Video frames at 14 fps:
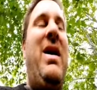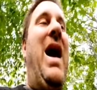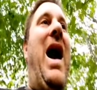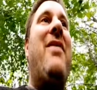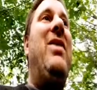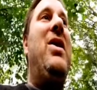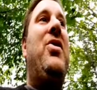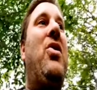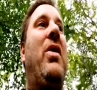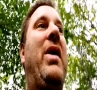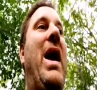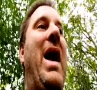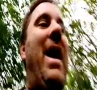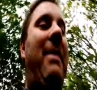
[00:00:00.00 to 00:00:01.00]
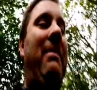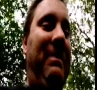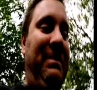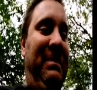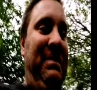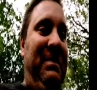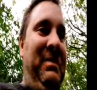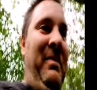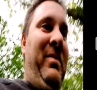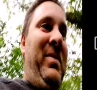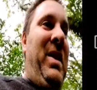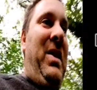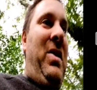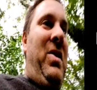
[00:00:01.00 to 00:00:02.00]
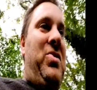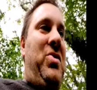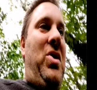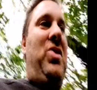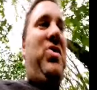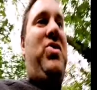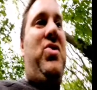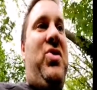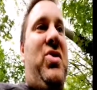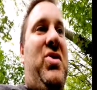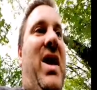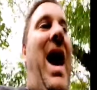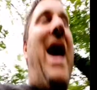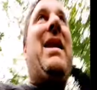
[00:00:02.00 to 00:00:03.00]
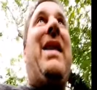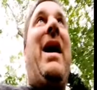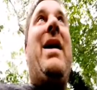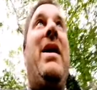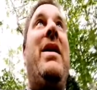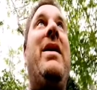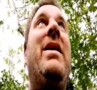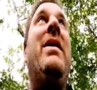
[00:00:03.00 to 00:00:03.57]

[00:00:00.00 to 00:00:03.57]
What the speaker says: I really don't care." So it's just highlighting